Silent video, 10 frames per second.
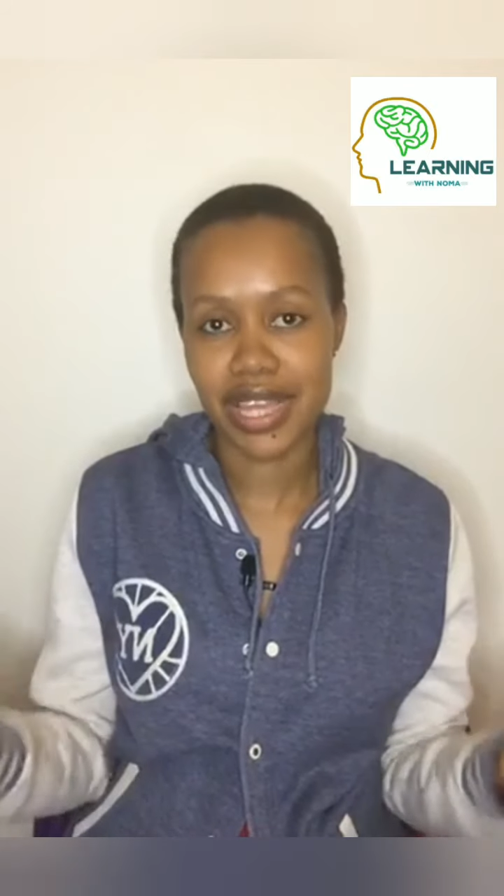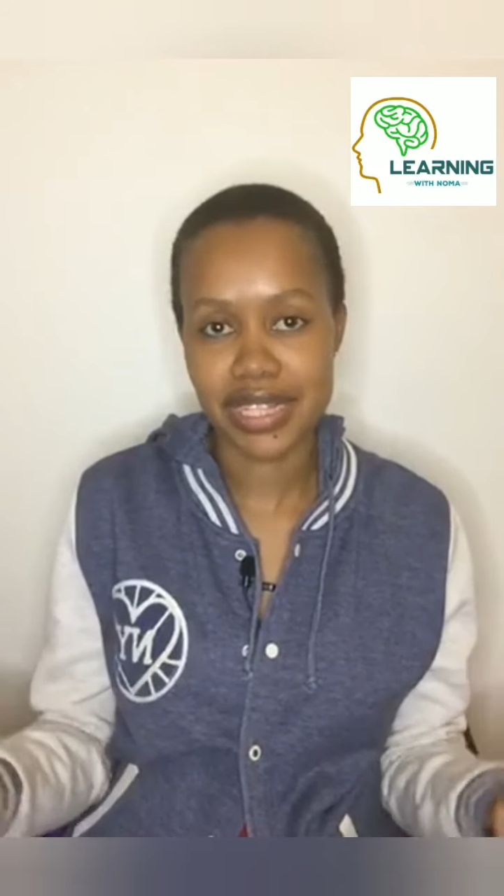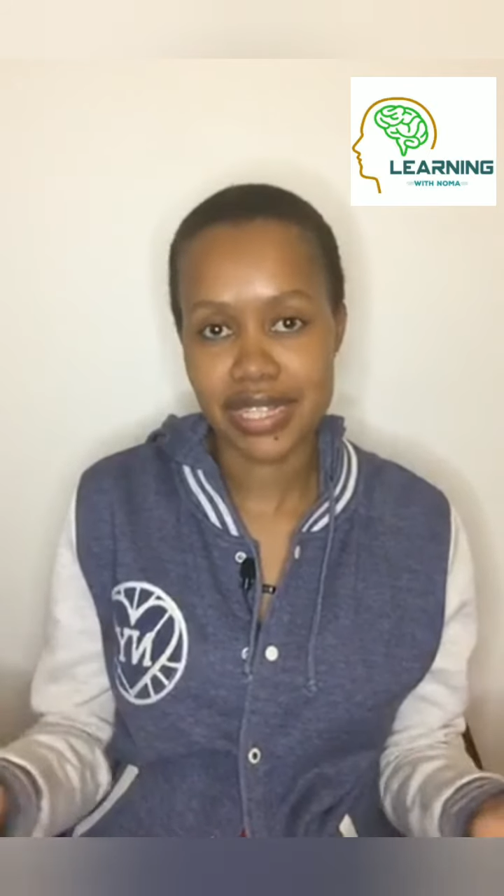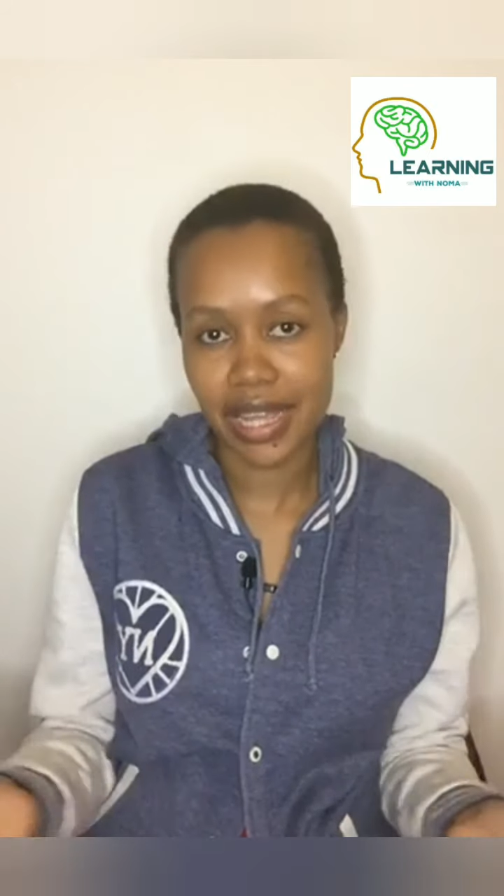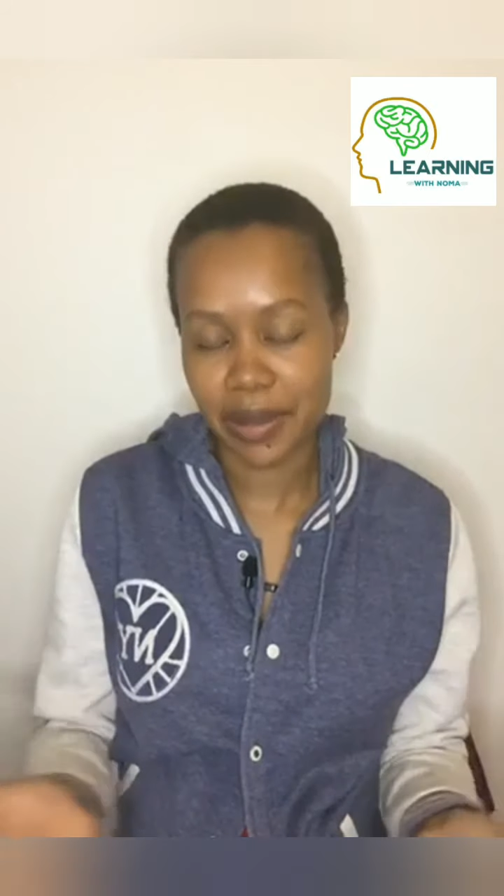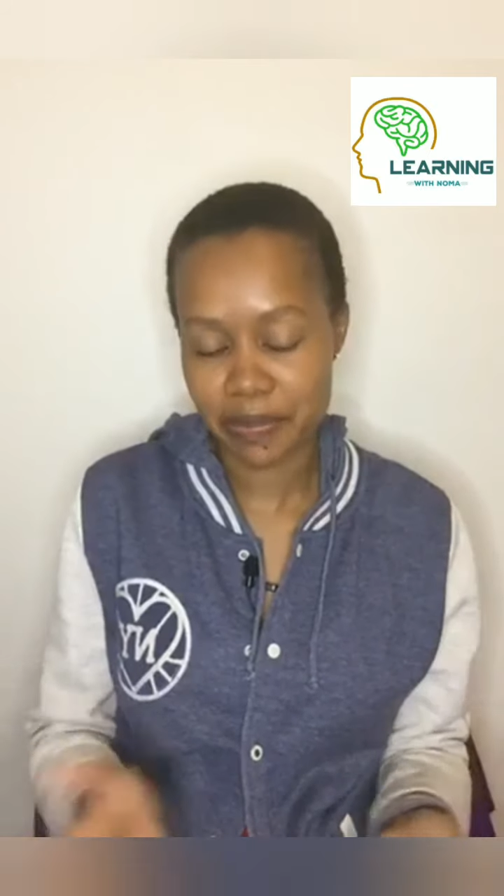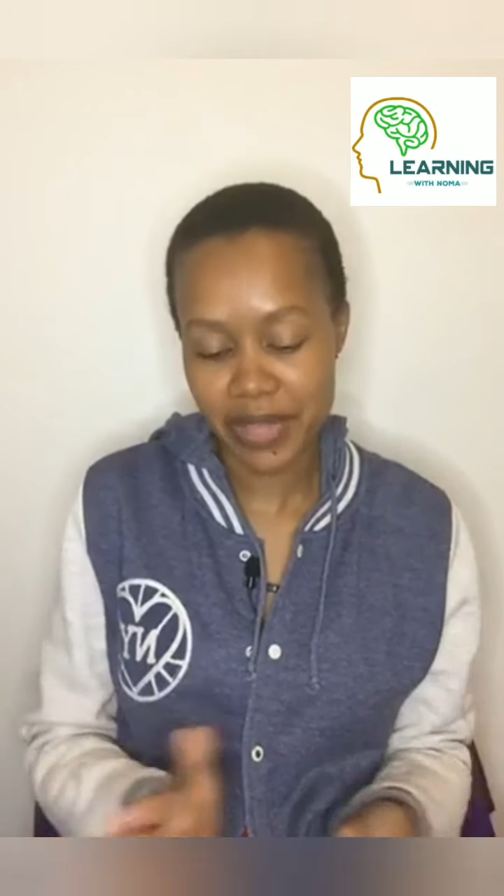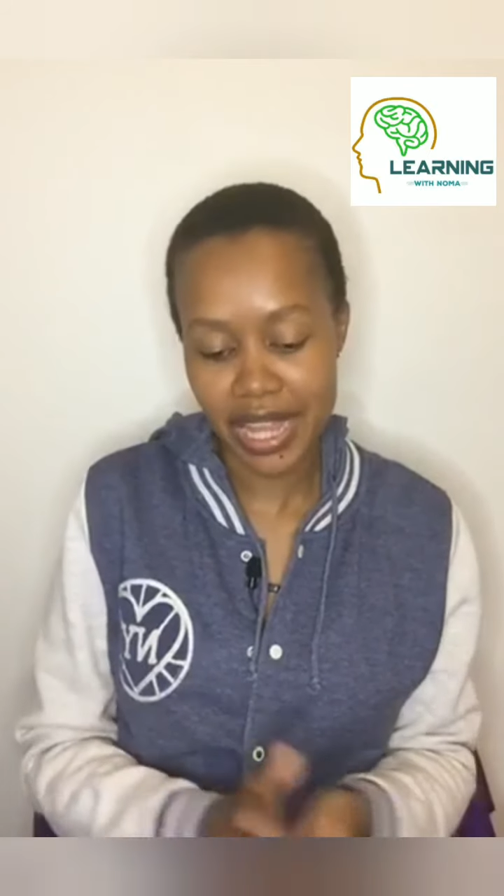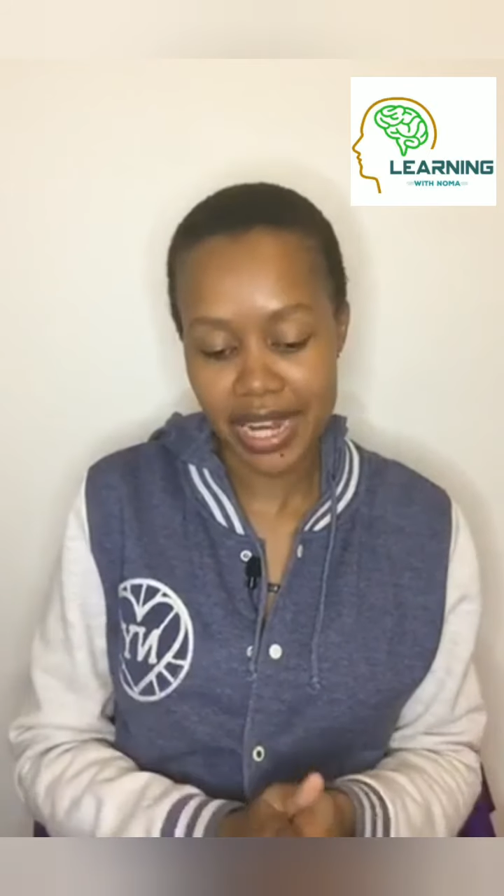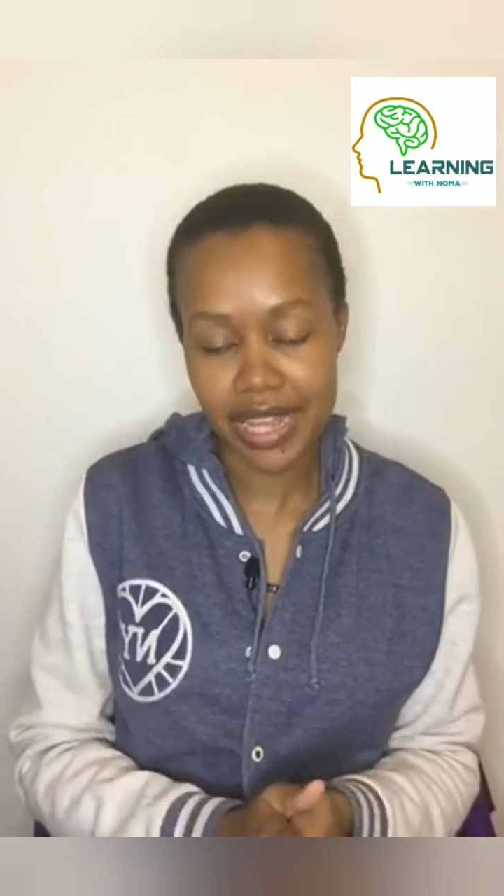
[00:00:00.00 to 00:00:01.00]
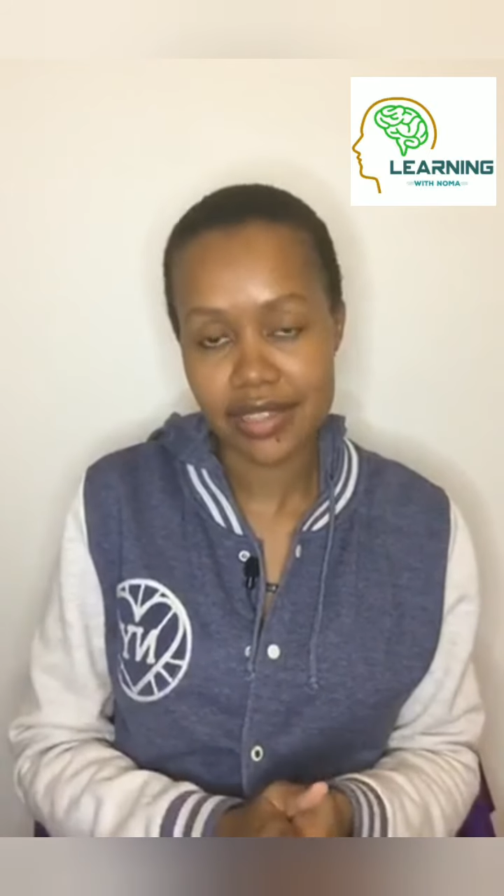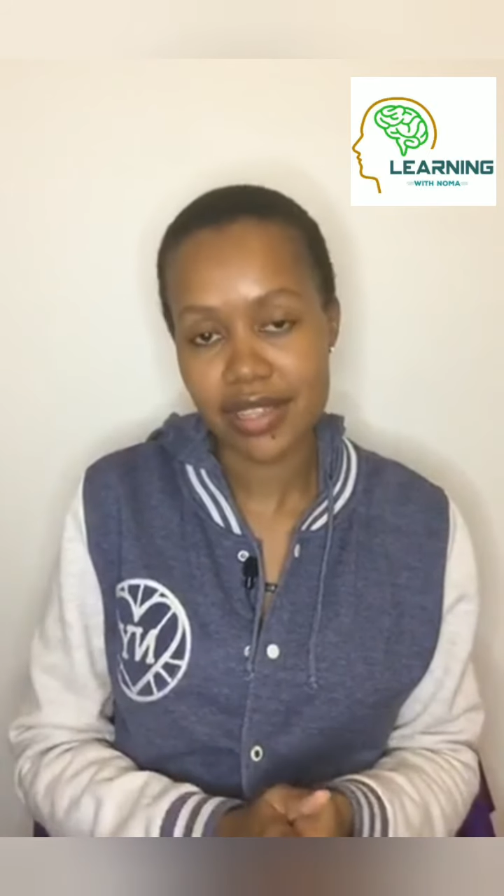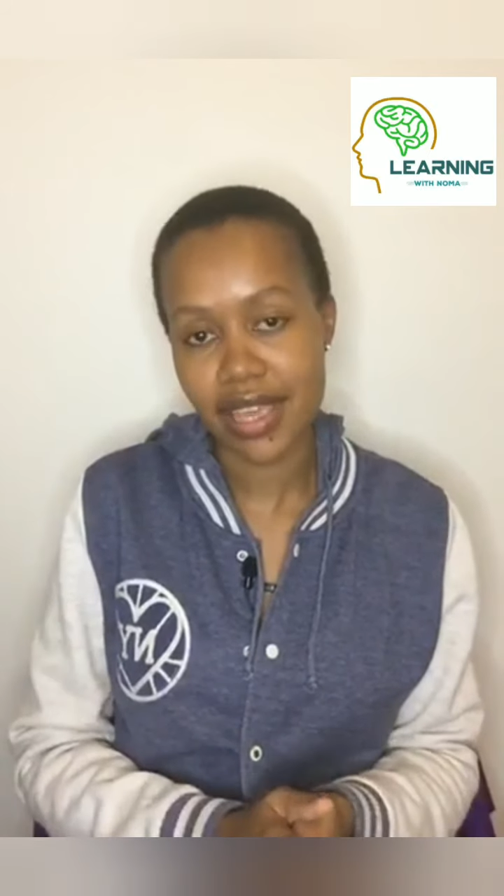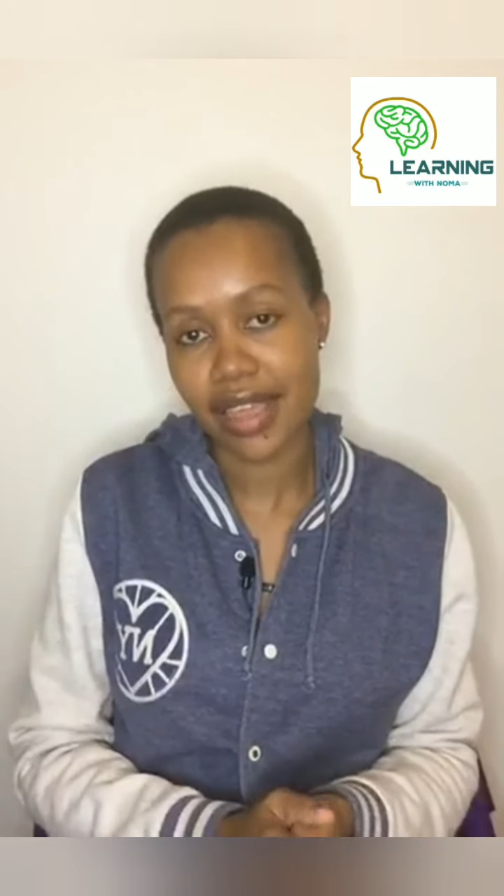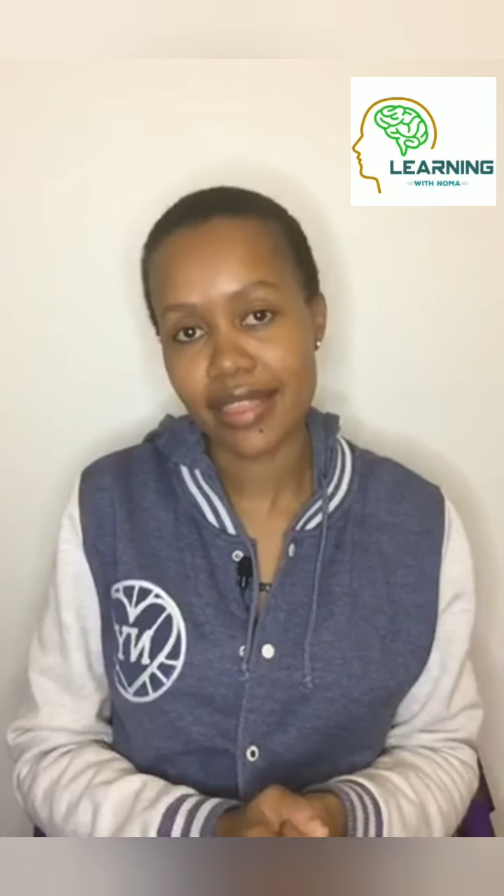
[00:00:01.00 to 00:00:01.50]
and learn
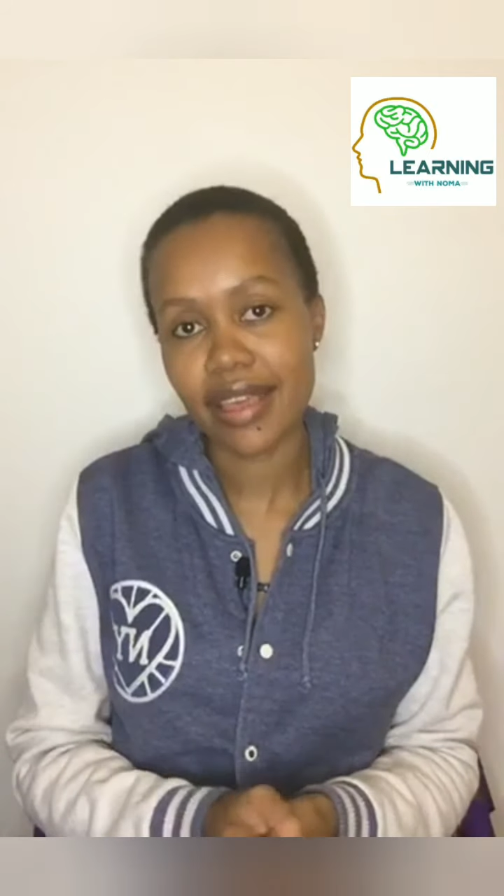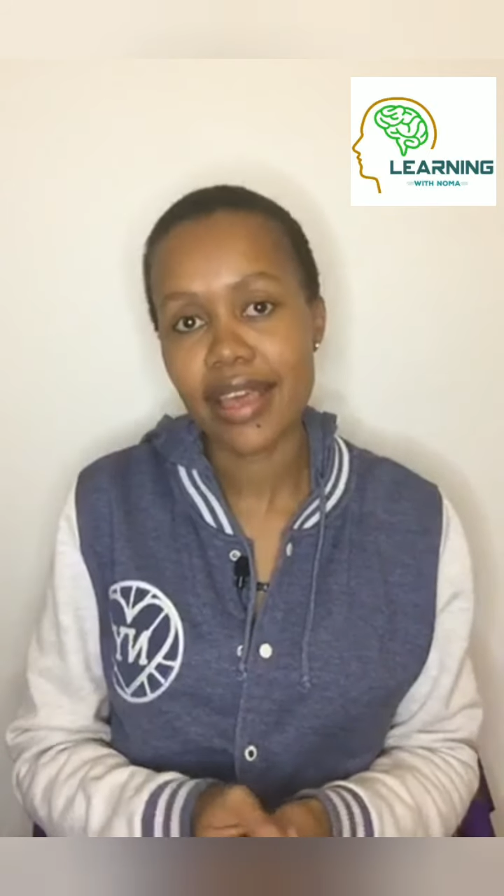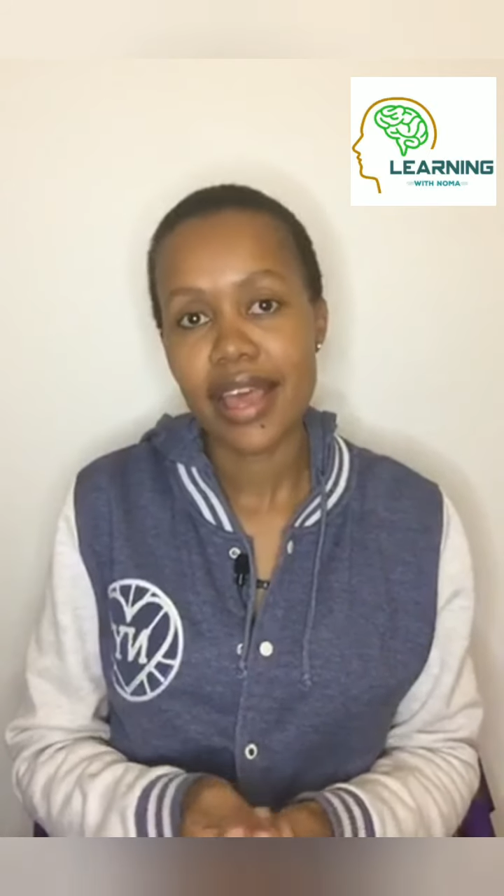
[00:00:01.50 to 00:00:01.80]
together.